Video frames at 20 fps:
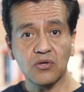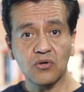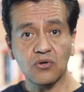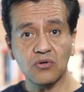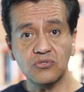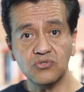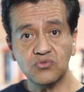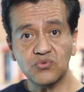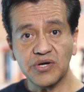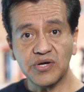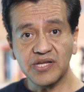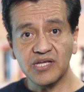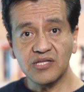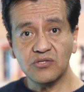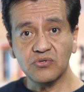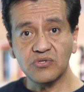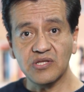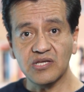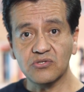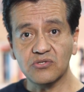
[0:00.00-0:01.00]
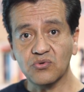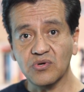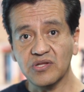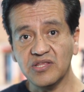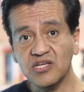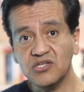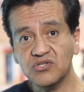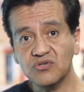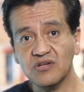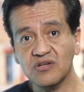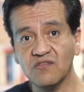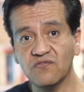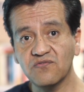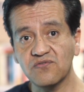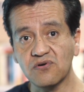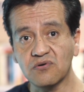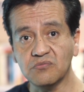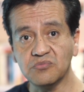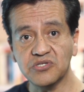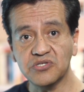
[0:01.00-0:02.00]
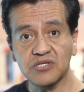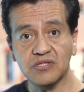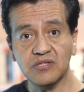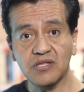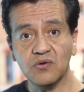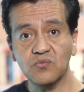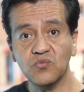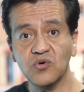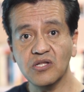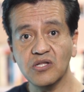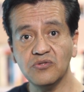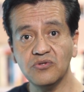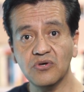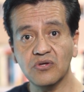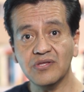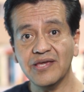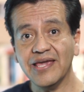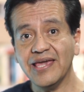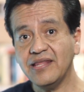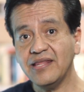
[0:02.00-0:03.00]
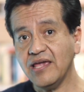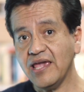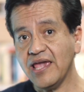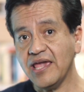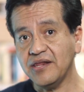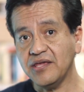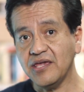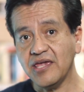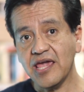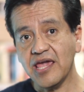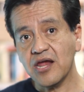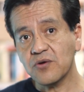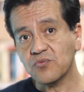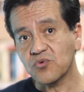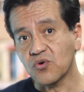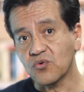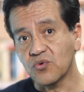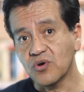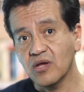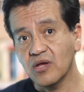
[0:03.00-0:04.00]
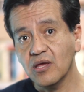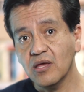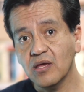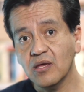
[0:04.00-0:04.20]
contrary to the traditional forms, they will not get any error,